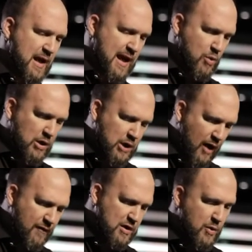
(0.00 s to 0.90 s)
He will
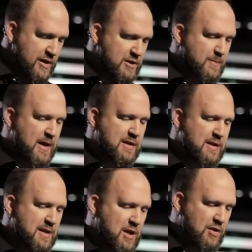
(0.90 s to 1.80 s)
cover you with his
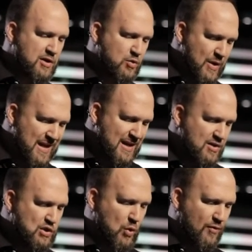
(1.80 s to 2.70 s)
pinions, and under his
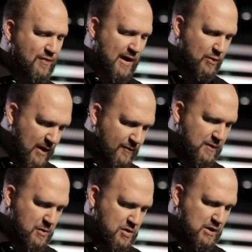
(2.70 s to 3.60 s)
wings you will find
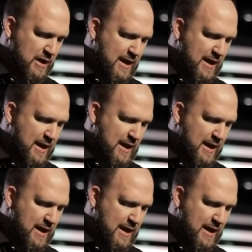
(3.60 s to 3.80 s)
refuge.